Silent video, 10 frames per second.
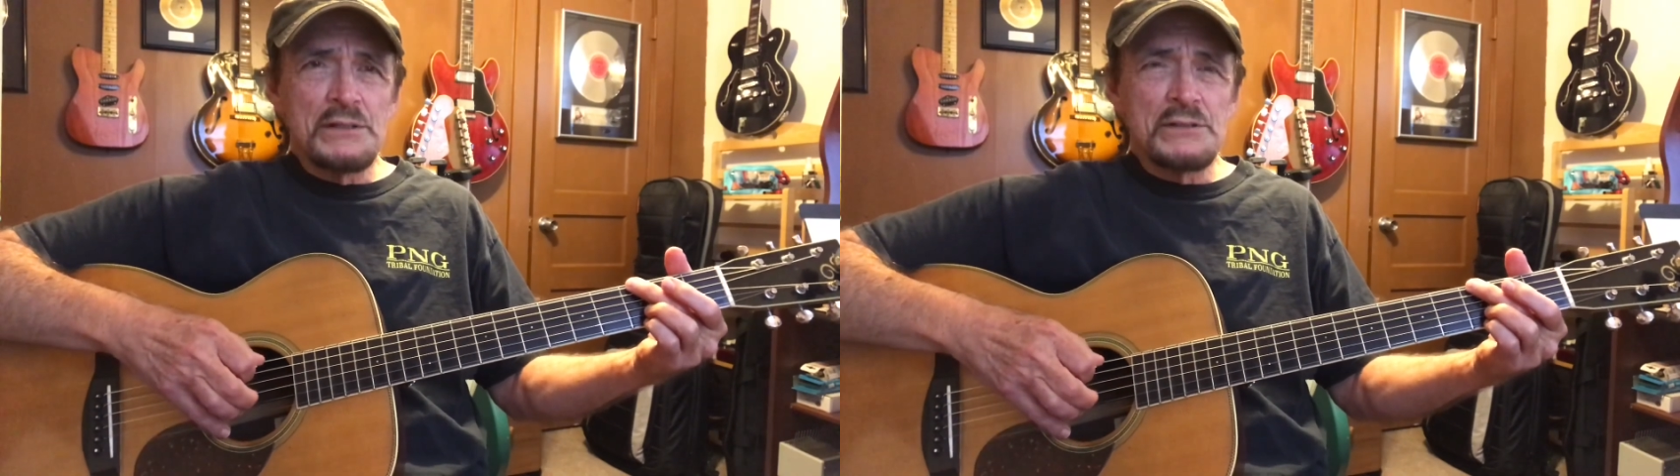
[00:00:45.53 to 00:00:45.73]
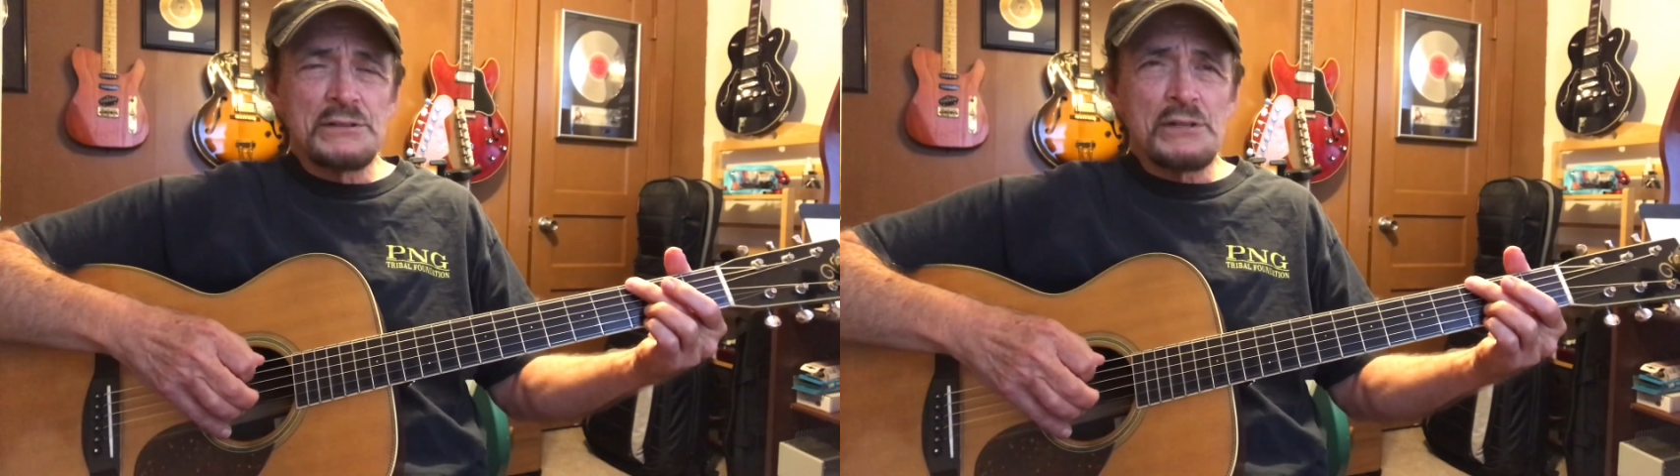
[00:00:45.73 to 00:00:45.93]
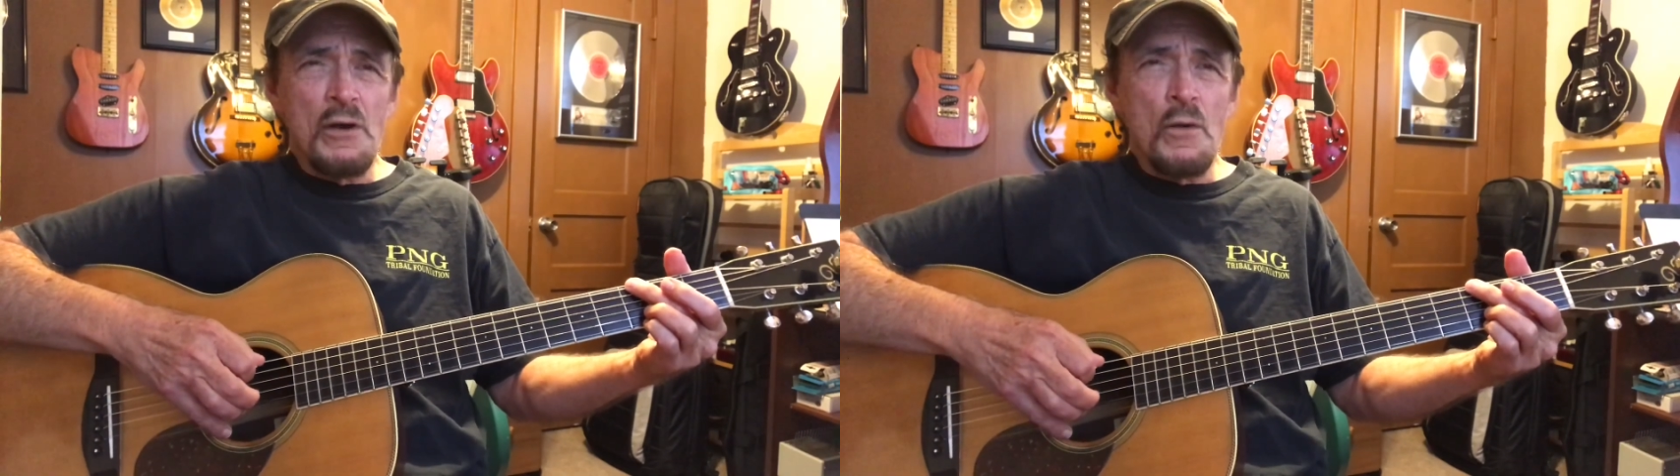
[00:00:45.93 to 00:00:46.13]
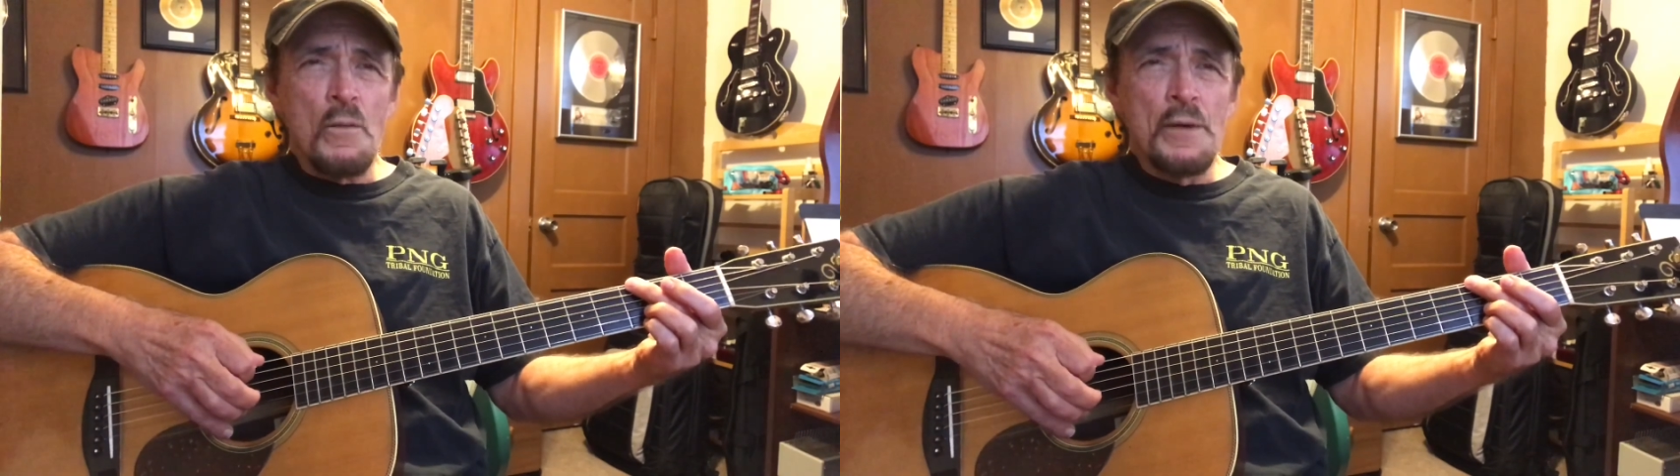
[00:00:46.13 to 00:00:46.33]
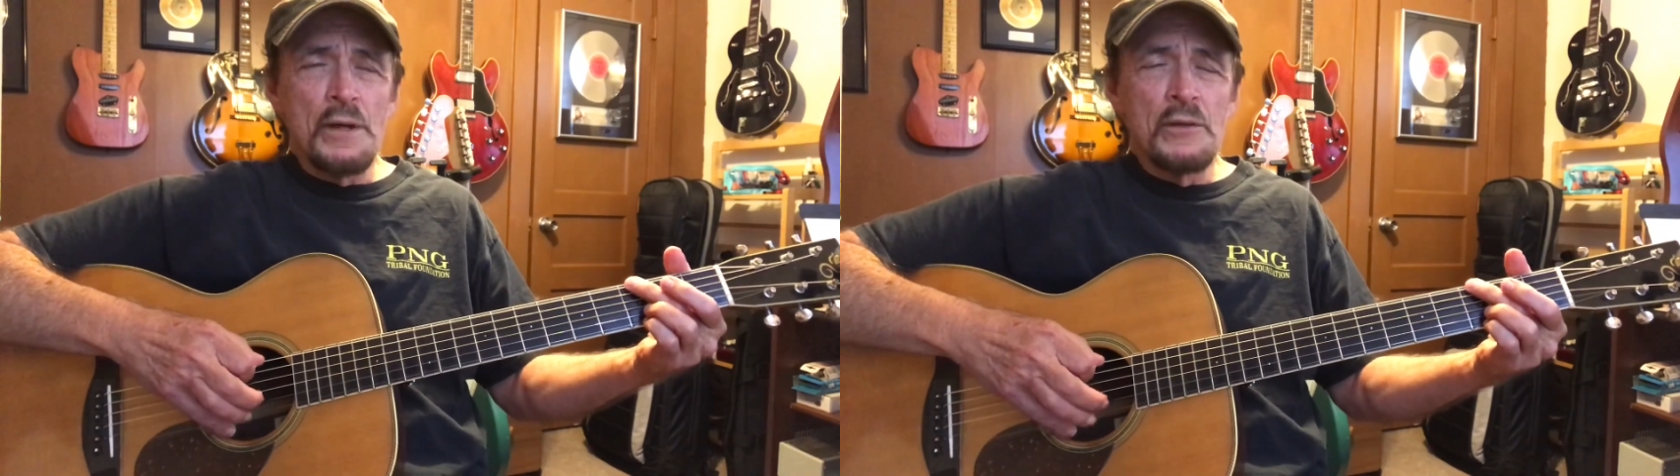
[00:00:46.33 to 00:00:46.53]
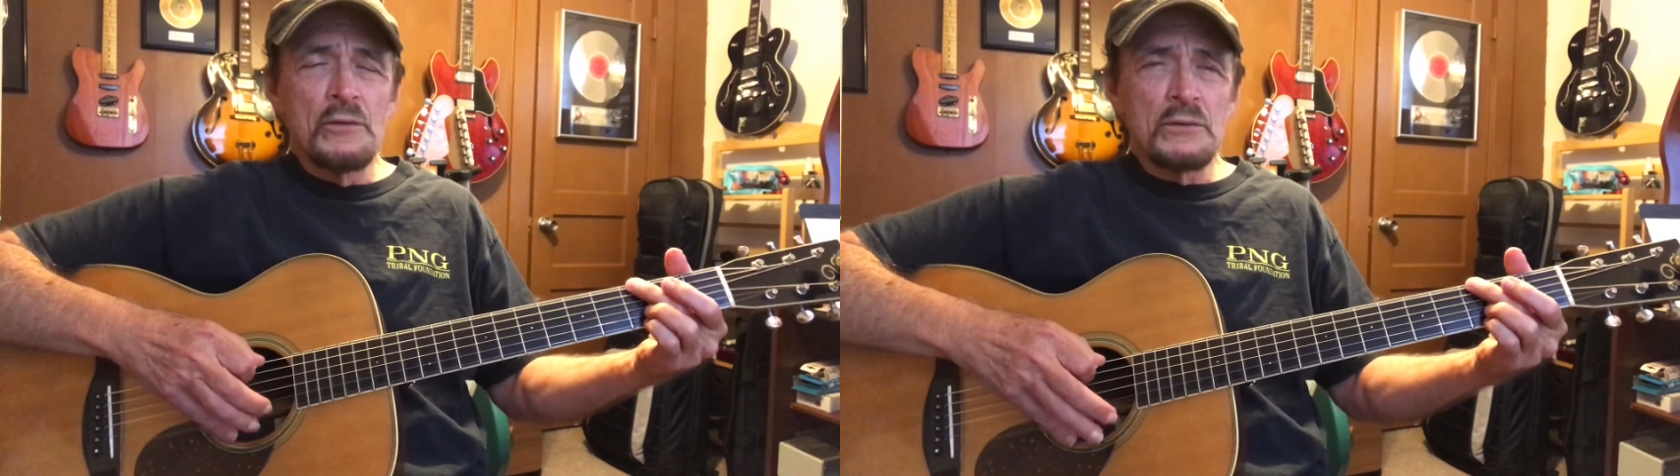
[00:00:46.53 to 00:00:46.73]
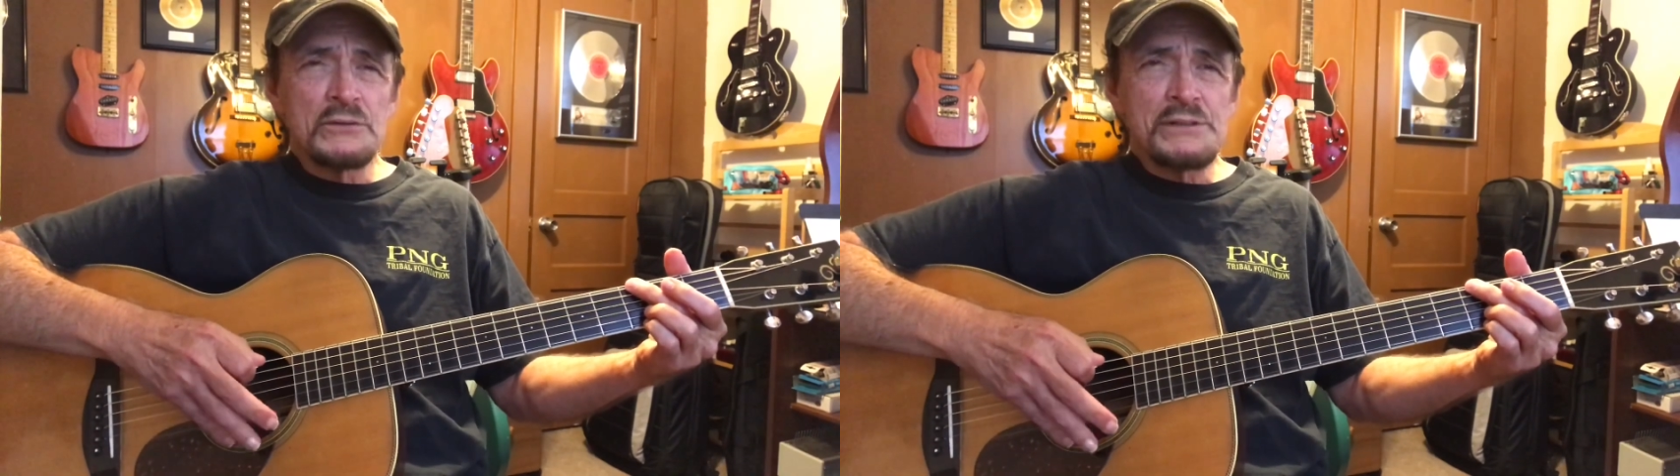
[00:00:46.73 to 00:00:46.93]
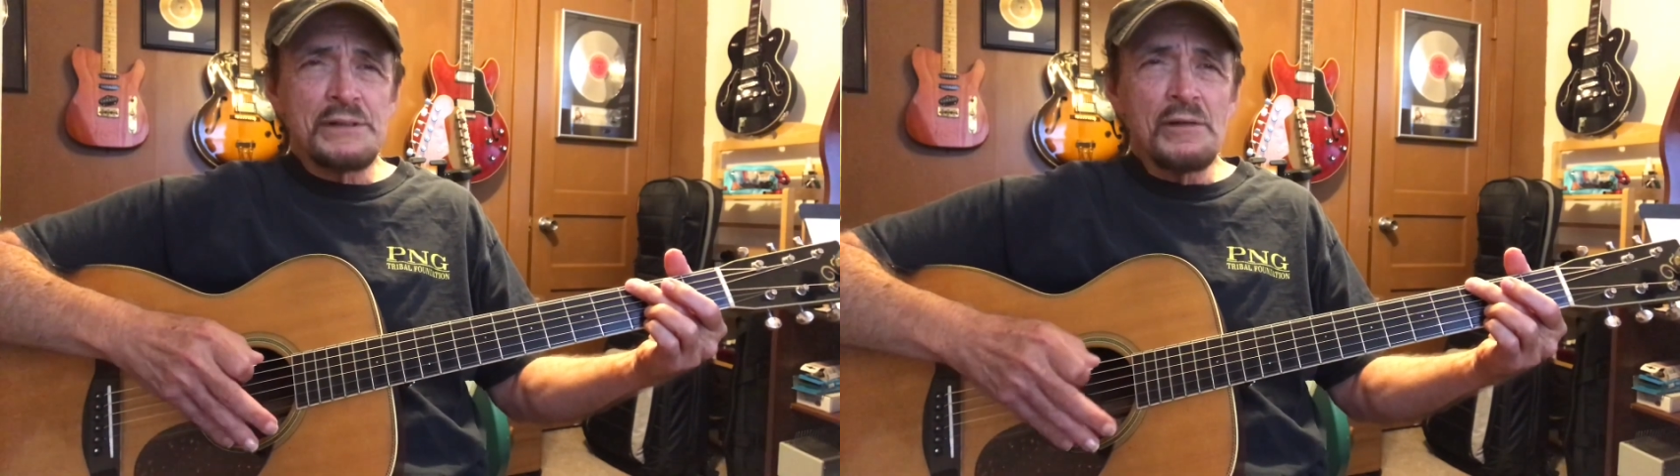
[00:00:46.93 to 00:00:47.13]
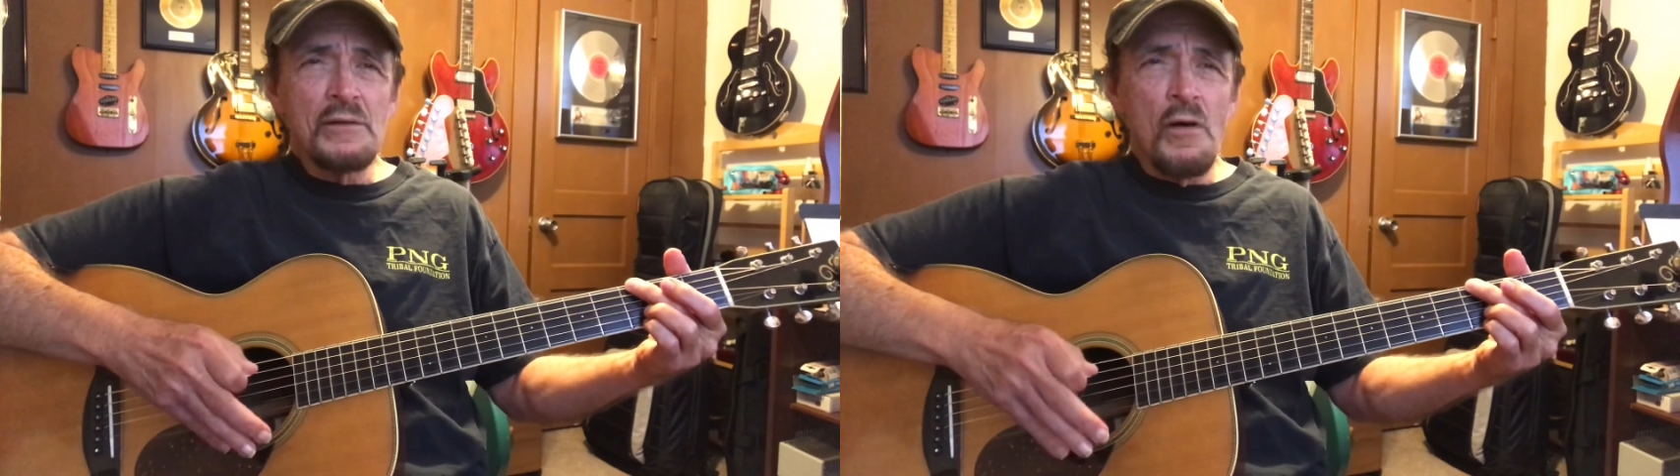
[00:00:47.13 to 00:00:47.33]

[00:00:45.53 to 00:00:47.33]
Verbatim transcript: So you're still